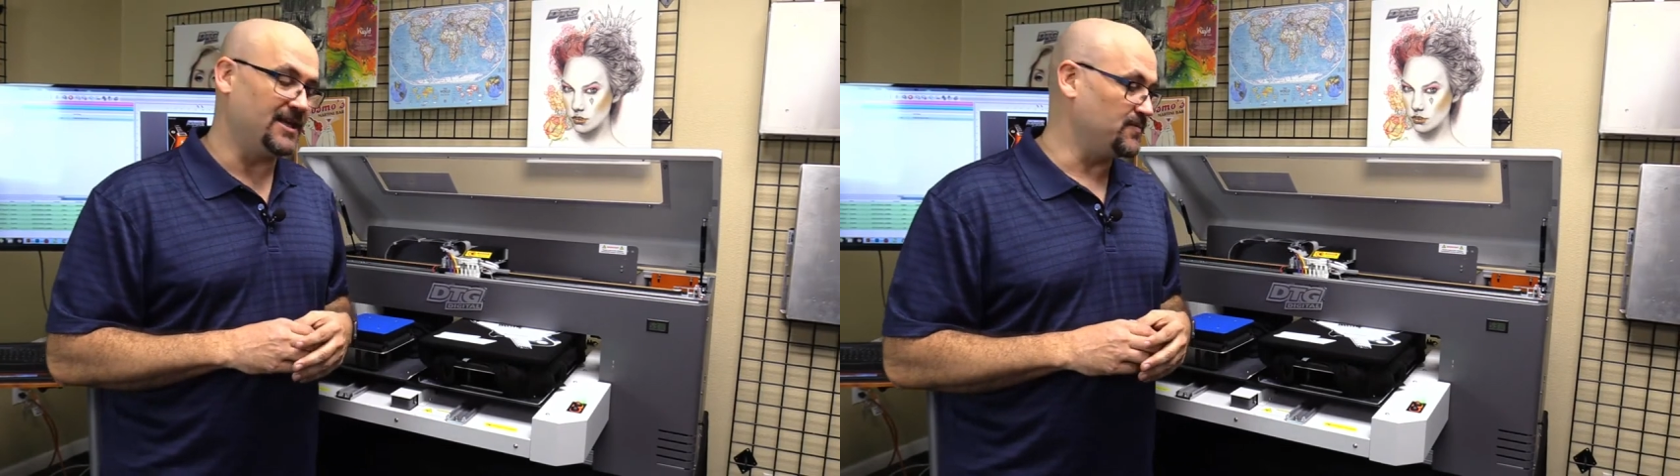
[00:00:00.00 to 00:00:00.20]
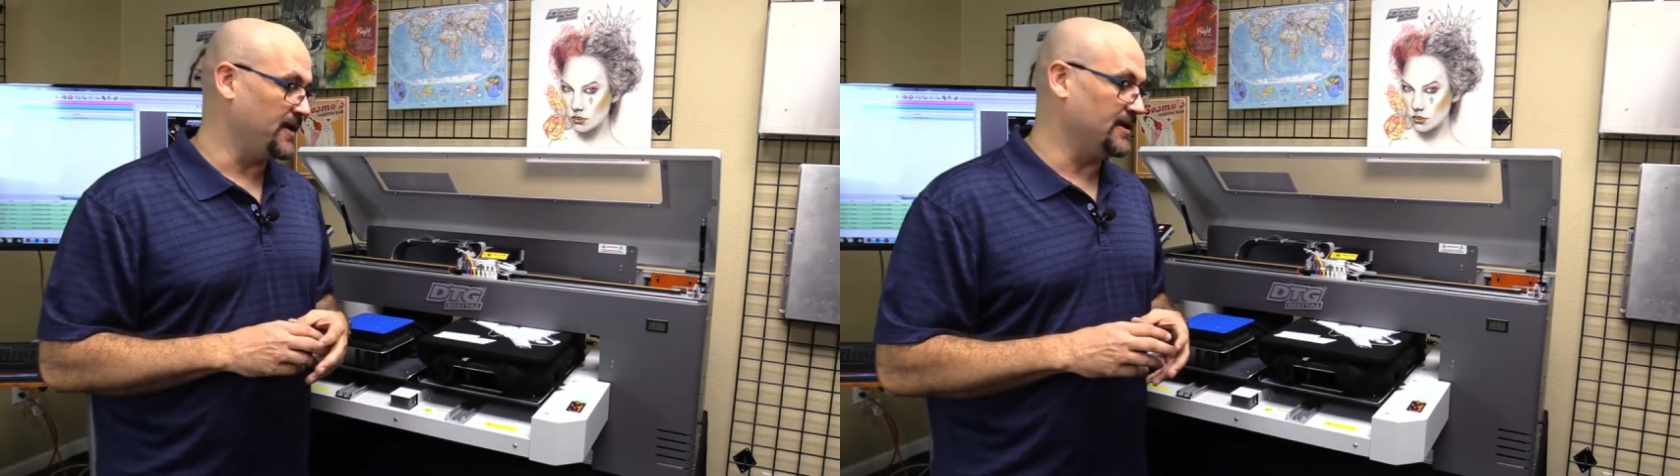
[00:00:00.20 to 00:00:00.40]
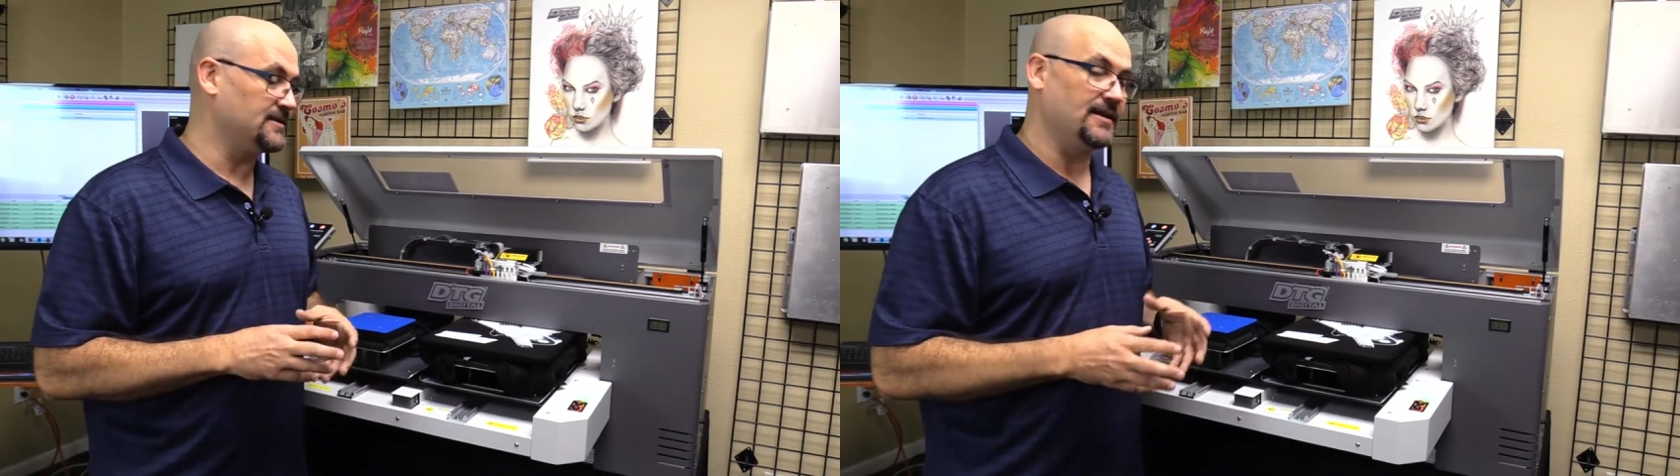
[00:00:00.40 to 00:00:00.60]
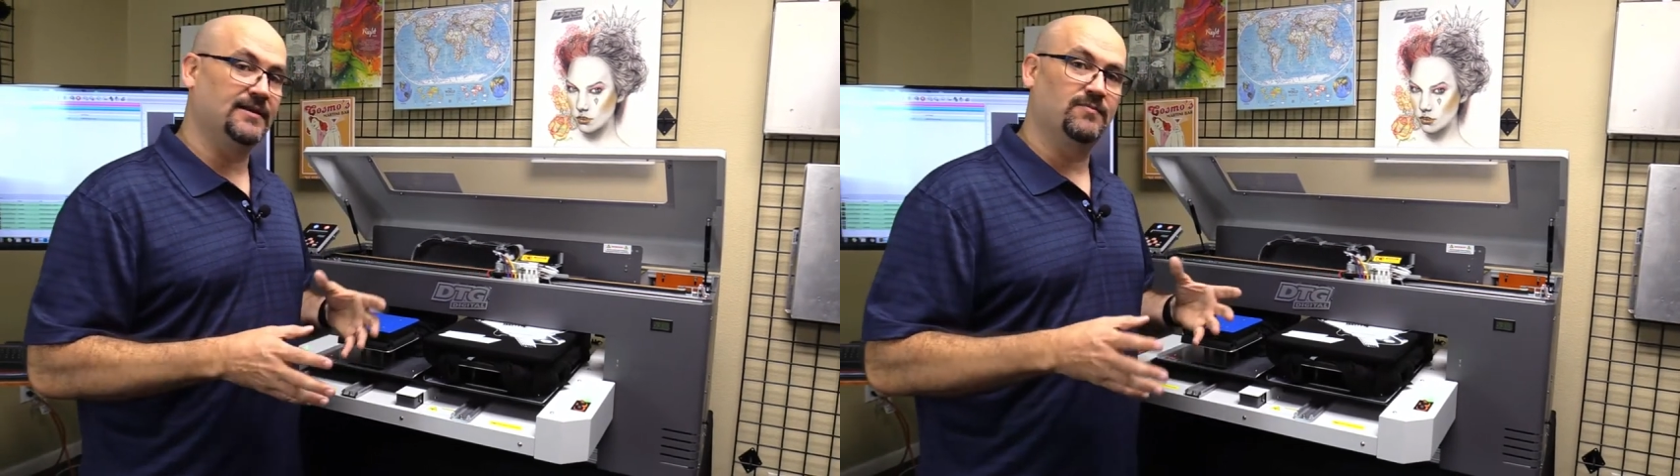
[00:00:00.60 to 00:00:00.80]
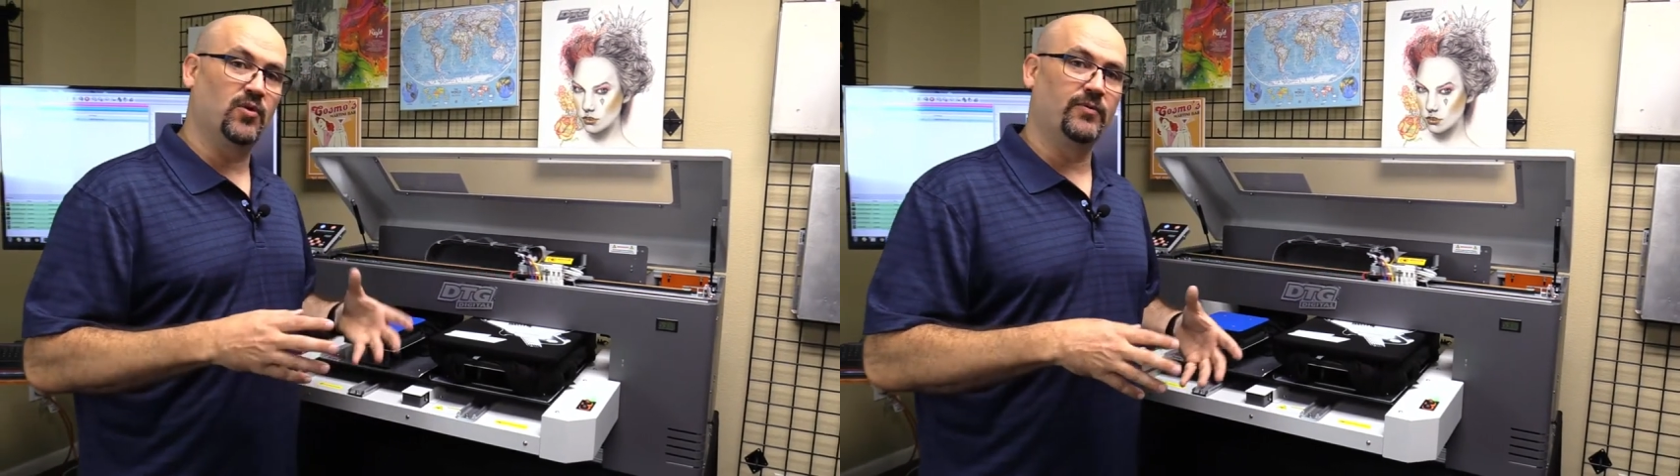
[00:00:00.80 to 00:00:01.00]
is because
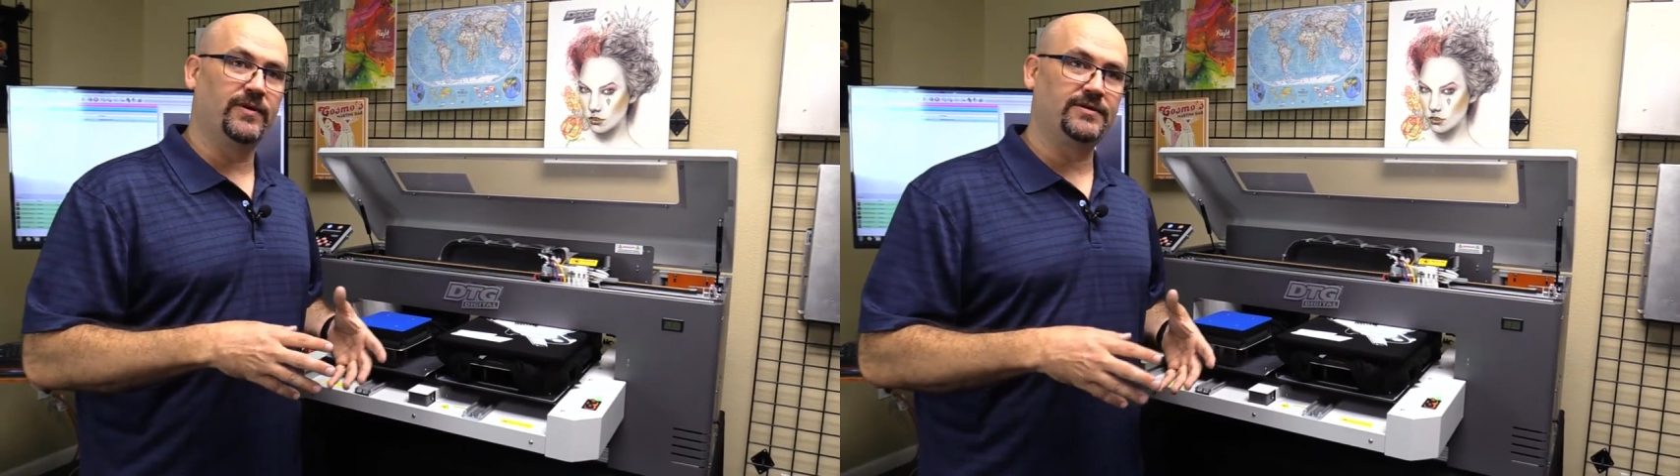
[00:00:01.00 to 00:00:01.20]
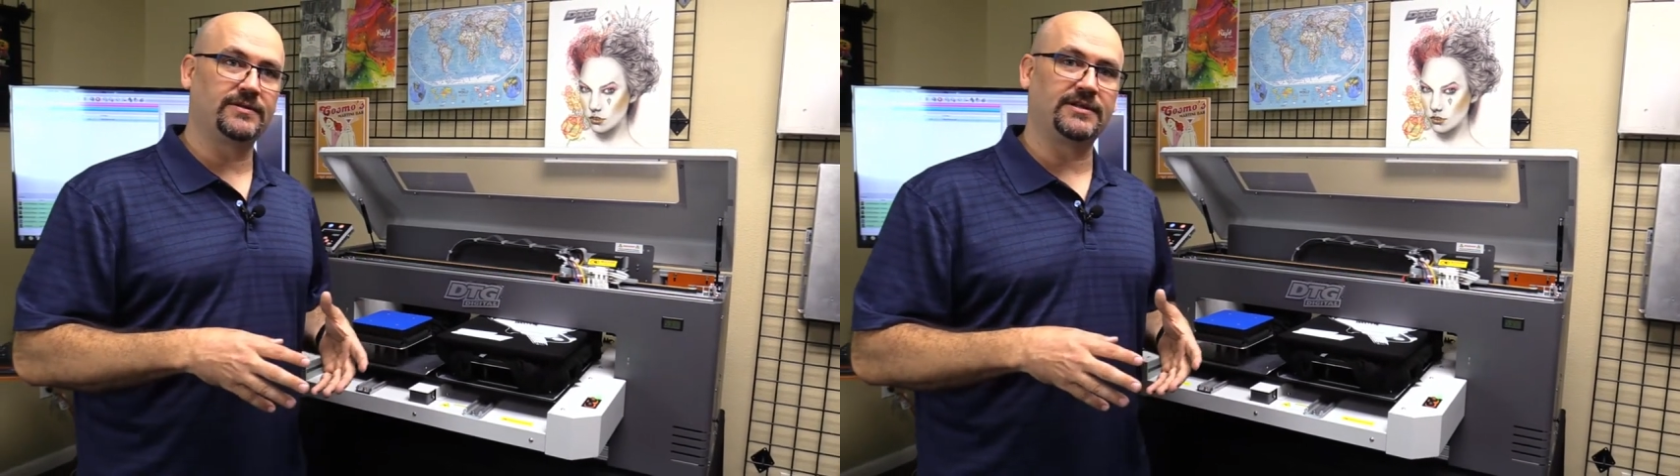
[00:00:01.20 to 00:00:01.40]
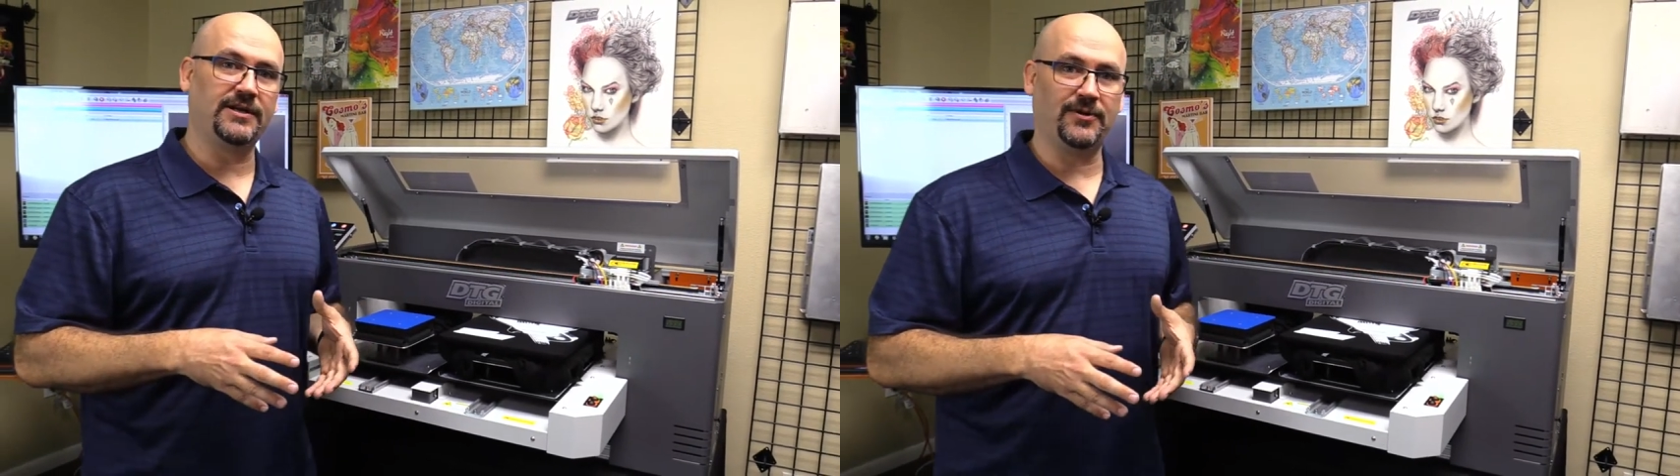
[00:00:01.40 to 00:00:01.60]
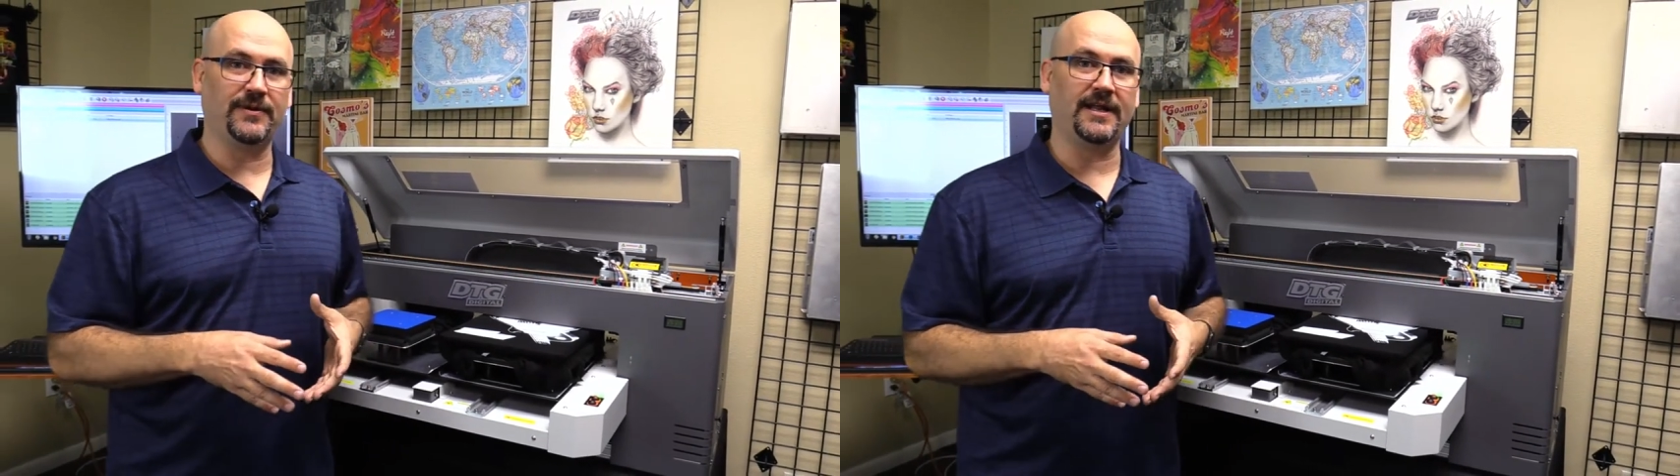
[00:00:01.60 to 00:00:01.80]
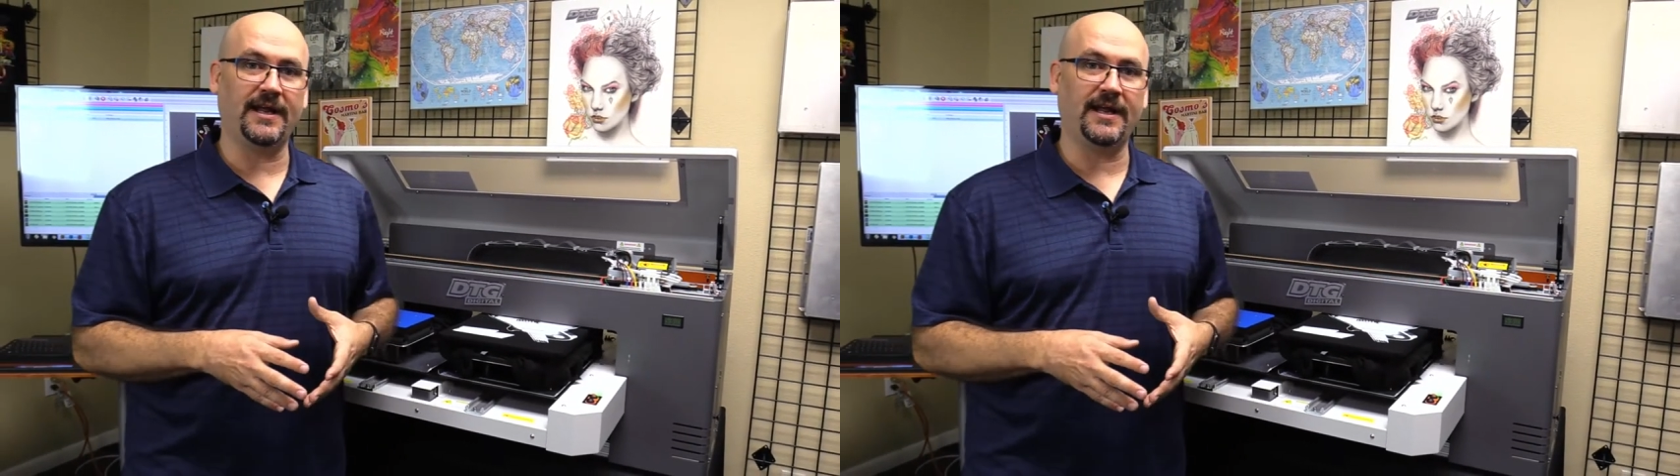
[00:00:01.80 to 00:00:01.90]
as more research I do in